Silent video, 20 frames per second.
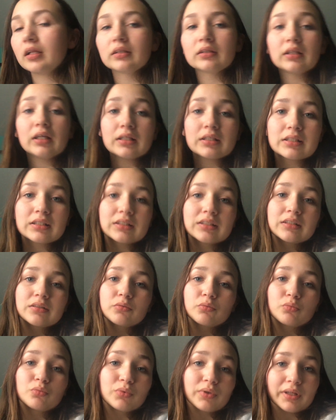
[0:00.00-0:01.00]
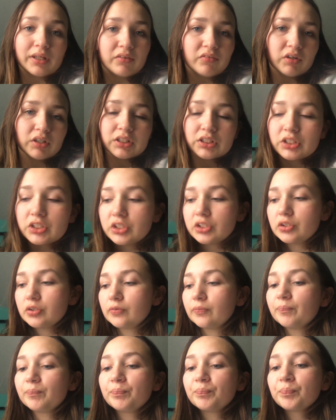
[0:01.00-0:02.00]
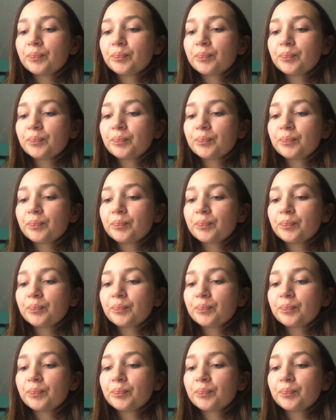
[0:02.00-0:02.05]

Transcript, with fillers: That's really fun to do.